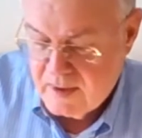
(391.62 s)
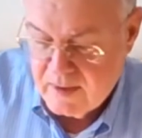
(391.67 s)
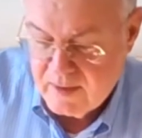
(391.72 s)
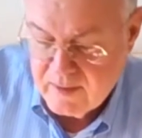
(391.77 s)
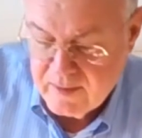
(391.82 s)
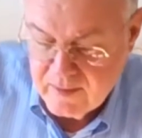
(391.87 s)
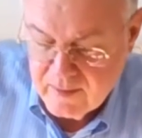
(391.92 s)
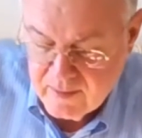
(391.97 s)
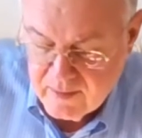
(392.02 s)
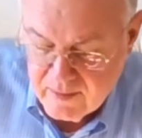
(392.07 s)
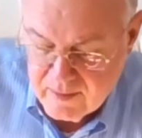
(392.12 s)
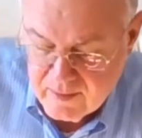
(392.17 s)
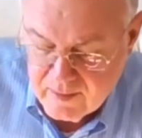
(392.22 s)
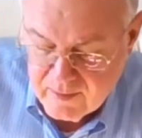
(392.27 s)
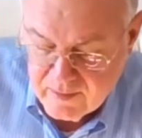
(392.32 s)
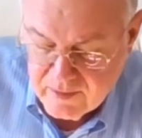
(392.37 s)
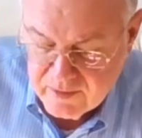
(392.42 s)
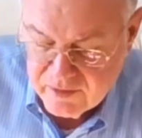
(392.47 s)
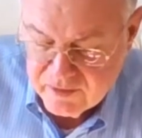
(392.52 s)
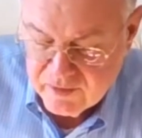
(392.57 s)

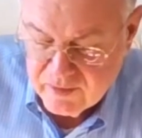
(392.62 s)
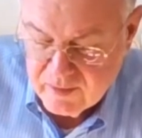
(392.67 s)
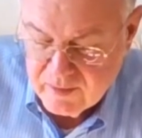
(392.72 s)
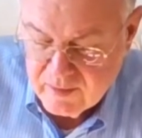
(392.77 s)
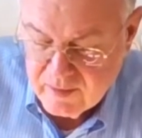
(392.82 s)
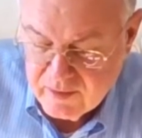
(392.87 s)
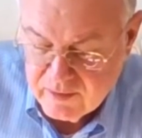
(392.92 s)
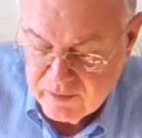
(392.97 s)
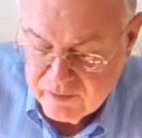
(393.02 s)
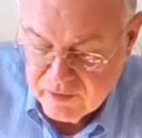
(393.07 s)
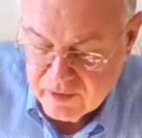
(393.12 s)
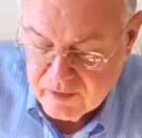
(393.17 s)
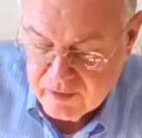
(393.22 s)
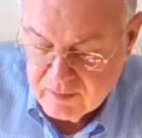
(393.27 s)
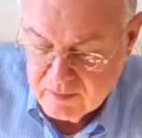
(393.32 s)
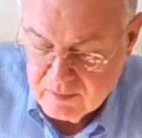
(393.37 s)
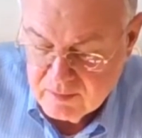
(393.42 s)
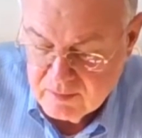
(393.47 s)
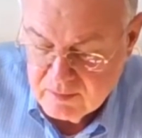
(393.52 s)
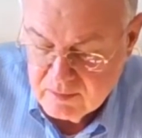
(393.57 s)
uh, there's a there's a
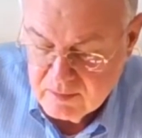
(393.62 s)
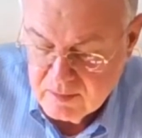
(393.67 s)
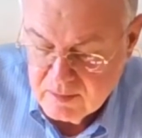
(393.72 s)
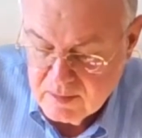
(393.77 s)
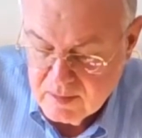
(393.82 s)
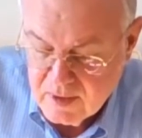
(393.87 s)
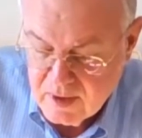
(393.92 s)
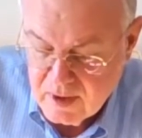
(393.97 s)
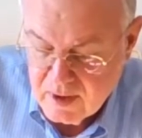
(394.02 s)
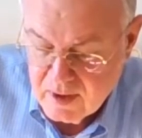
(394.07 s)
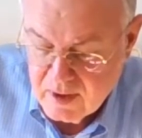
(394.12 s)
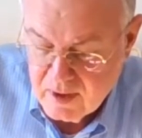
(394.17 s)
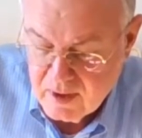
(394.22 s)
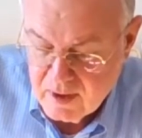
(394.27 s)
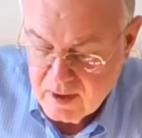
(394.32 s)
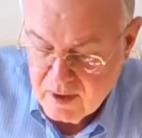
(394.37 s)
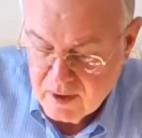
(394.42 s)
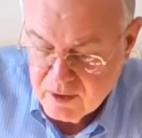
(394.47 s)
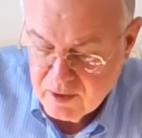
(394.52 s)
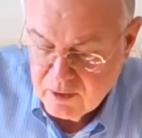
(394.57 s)

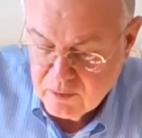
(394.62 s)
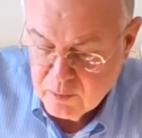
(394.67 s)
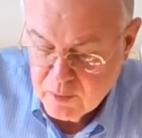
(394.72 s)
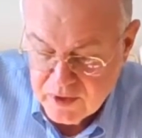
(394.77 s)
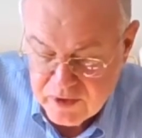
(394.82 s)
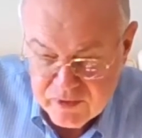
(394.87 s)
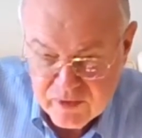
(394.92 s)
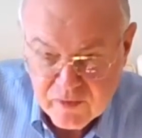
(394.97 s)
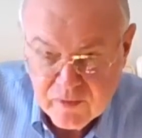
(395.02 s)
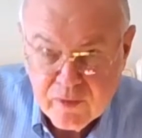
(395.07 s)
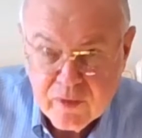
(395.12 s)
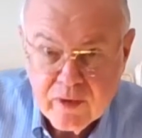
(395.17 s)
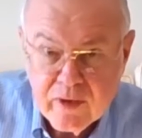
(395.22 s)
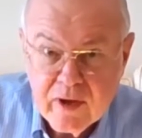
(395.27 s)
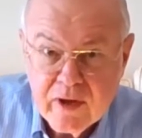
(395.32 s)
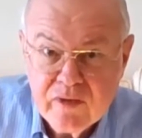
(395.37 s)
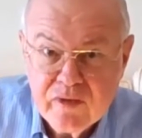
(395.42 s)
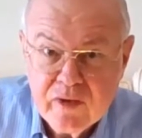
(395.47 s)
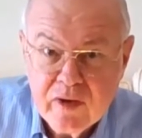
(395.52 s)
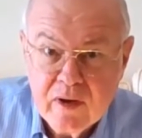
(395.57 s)
a good reason
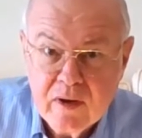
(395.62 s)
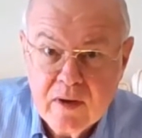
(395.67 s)
for this,